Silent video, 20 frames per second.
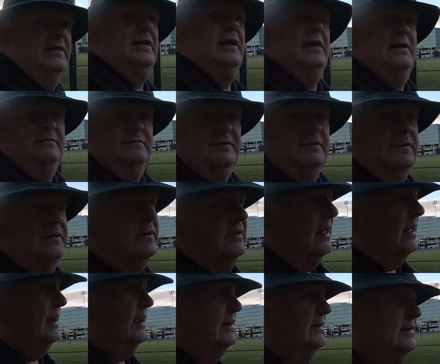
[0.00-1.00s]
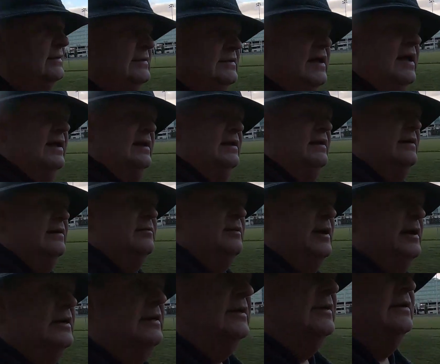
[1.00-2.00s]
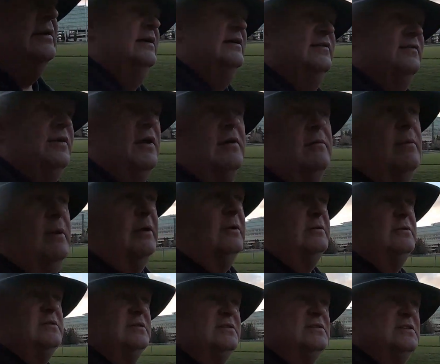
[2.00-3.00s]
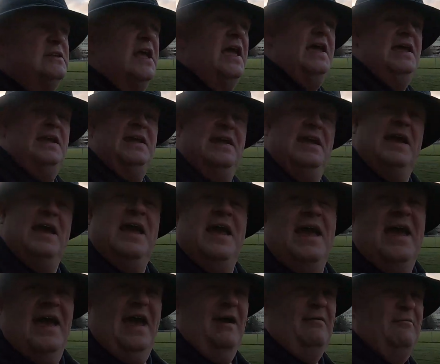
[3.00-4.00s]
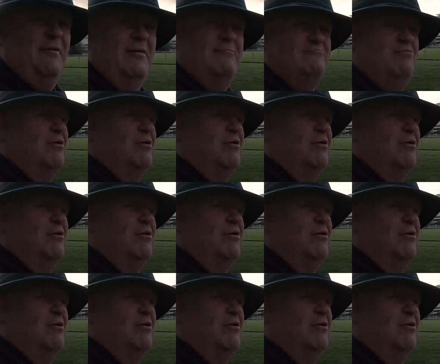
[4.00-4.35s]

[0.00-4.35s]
thankful that I didn't gain any weight. Far better to stay at one